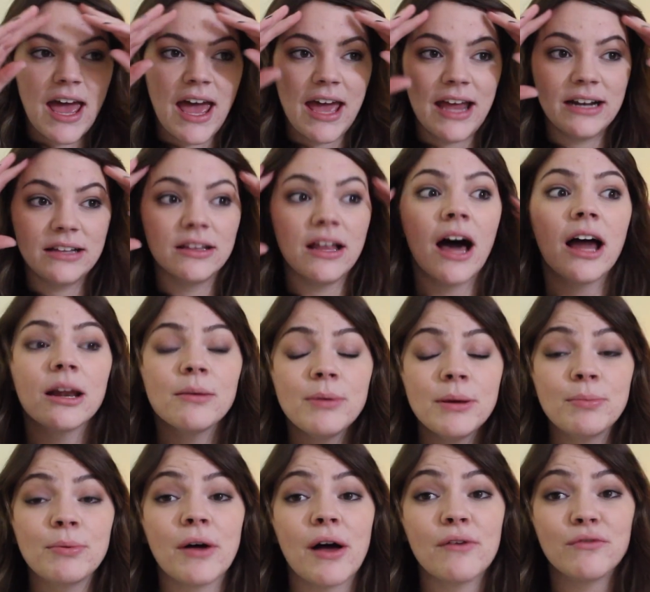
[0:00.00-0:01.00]
And a lot of
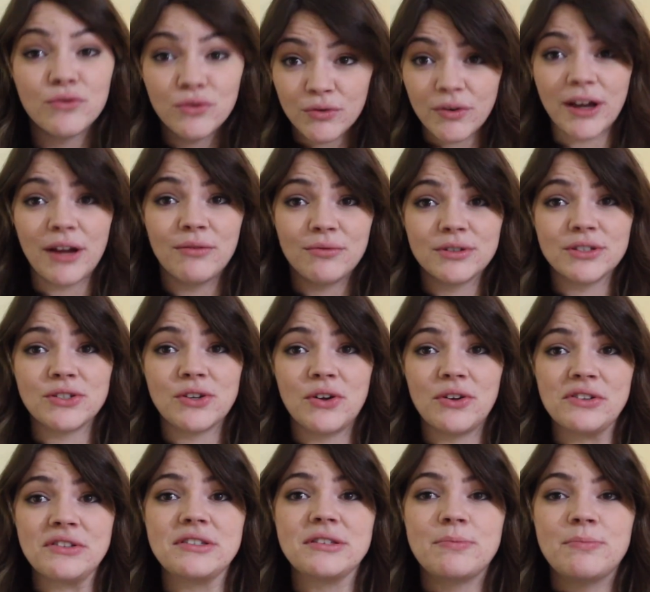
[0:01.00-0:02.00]
people have great
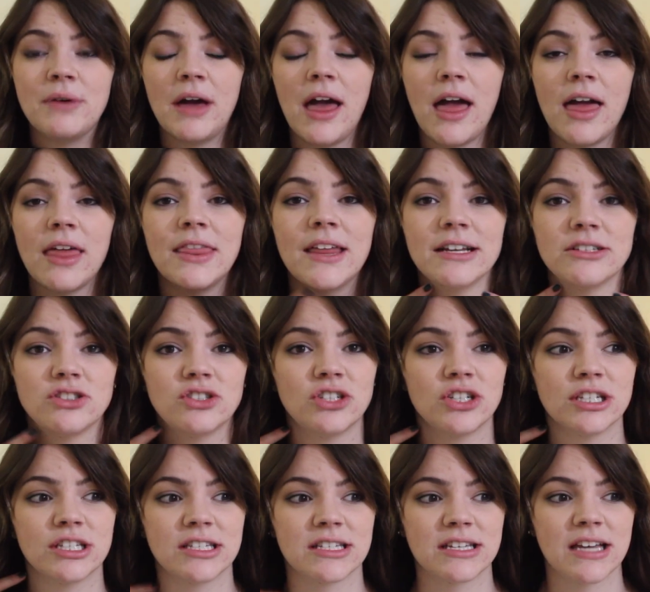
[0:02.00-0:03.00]
results, but that's
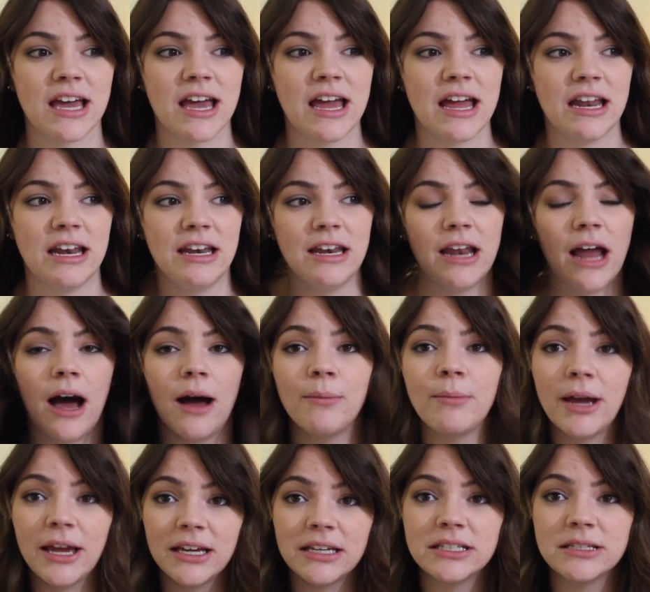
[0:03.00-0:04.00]
just not
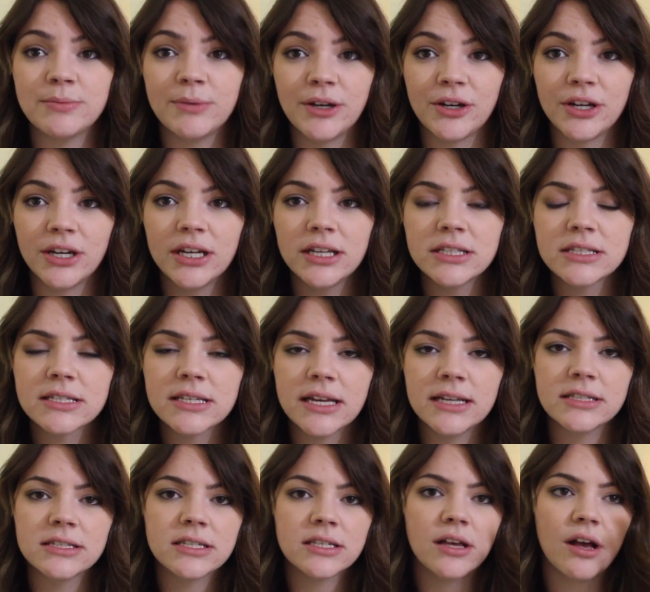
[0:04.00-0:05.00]
my experience.
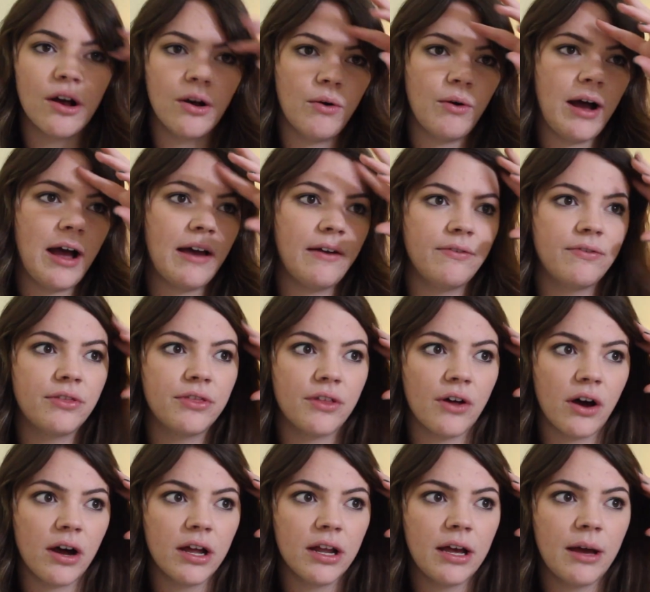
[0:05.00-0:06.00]
And so I've
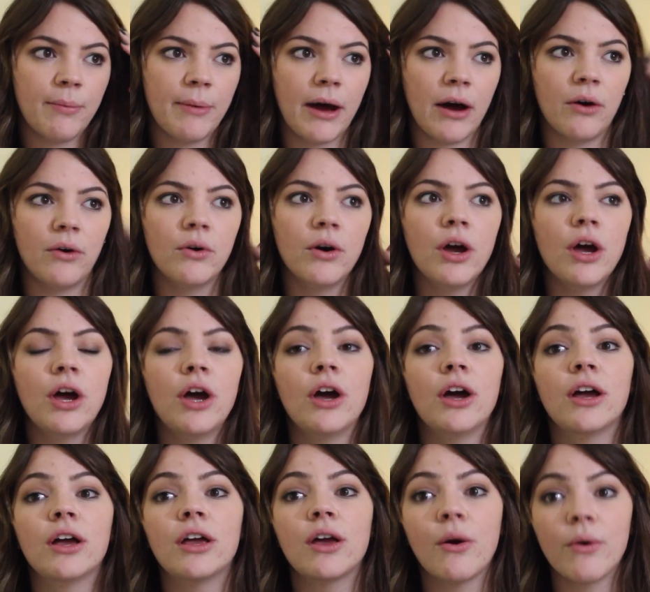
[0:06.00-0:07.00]
thought about
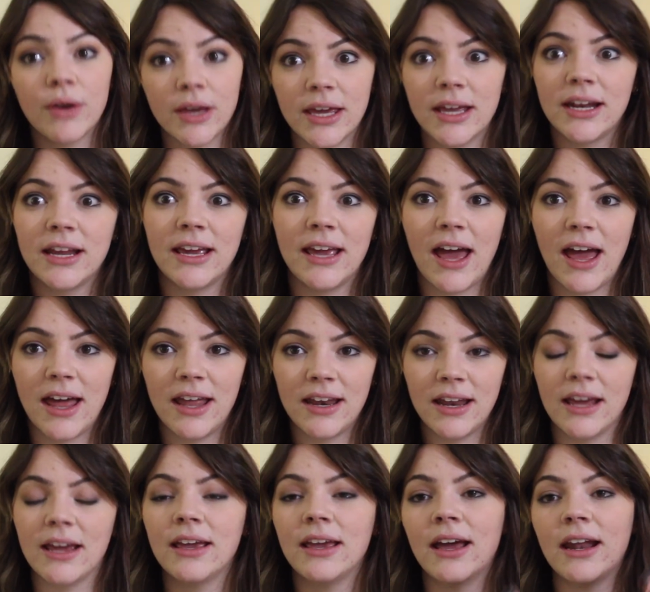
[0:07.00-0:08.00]
going in again
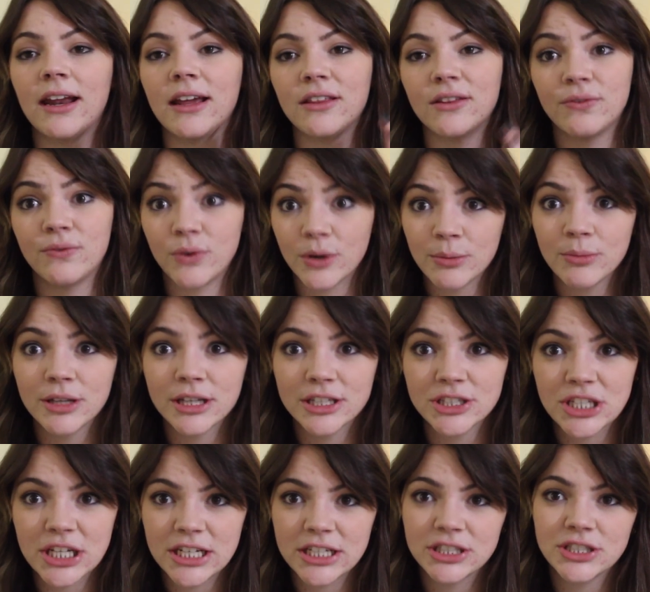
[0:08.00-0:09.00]
and getting the formula
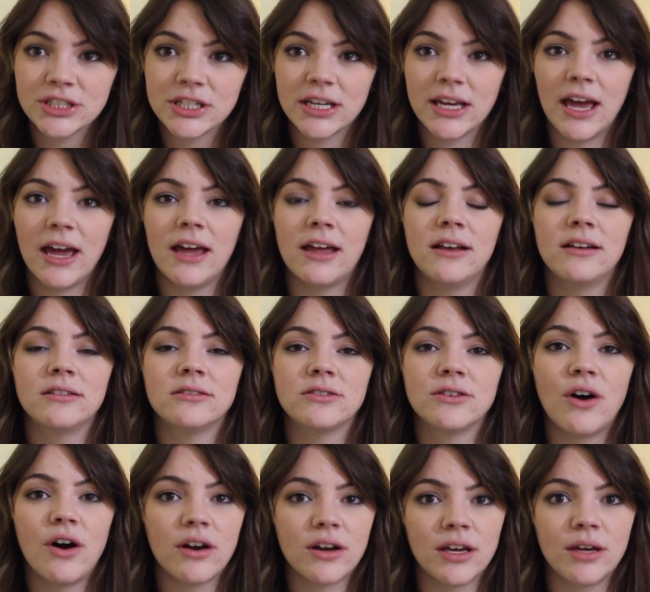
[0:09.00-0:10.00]
changed again,
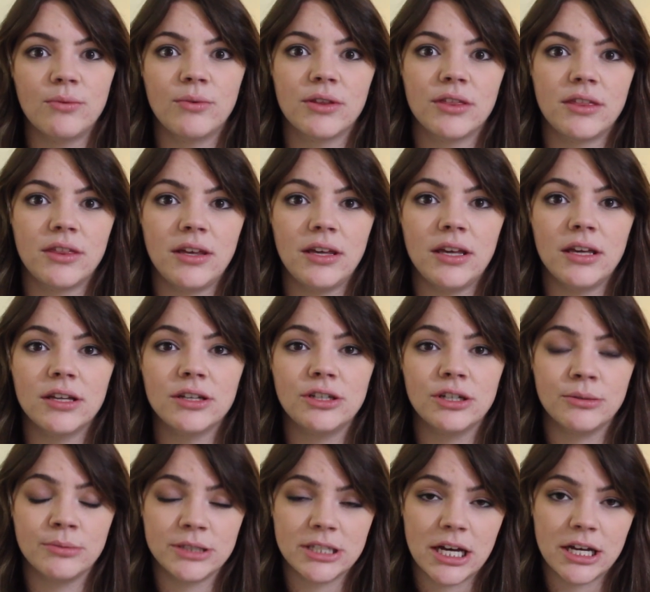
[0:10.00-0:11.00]
talking with the
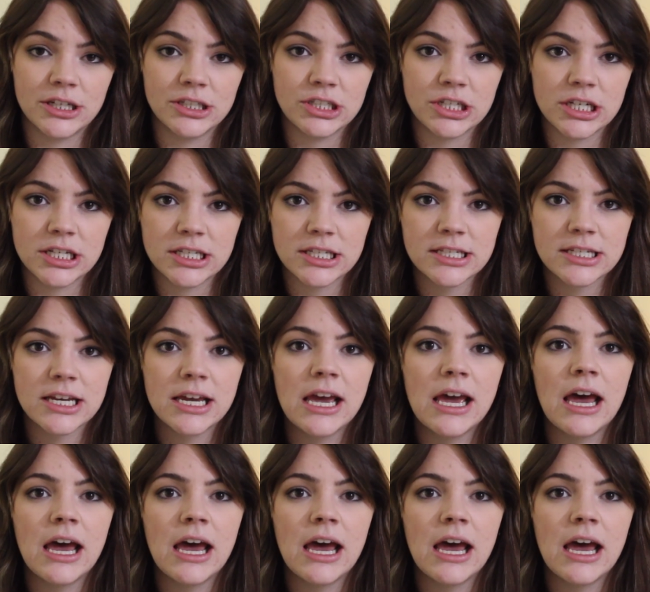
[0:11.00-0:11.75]
dermatologist.